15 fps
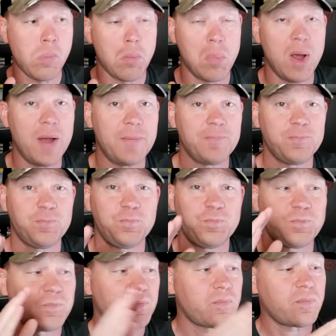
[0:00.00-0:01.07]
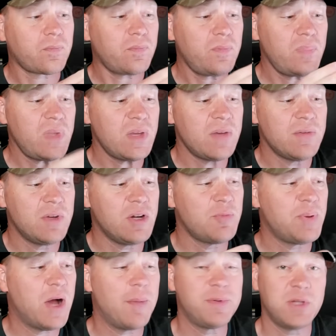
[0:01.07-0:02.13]
But deer
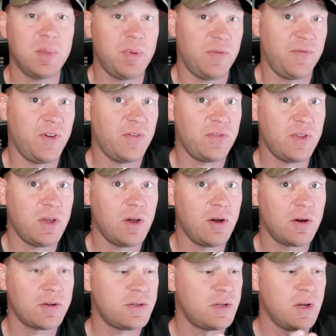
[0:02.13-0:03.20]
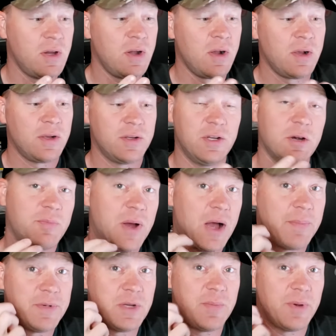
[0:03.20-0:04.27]
pops up at 50 yards, deer
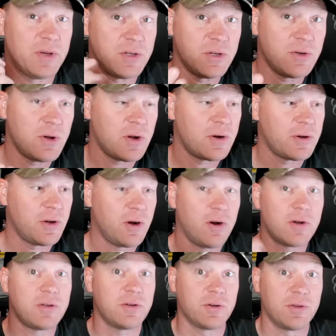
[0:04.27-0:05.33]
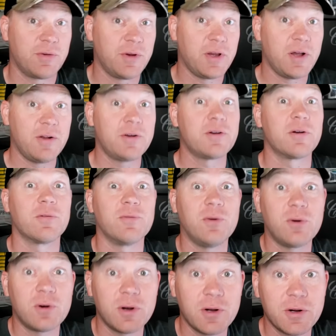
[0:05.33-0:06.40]
pops up at 200 yards or 300 or
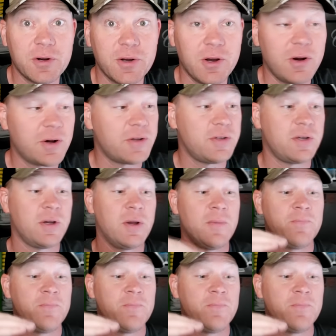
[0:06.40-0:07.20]
400 yards.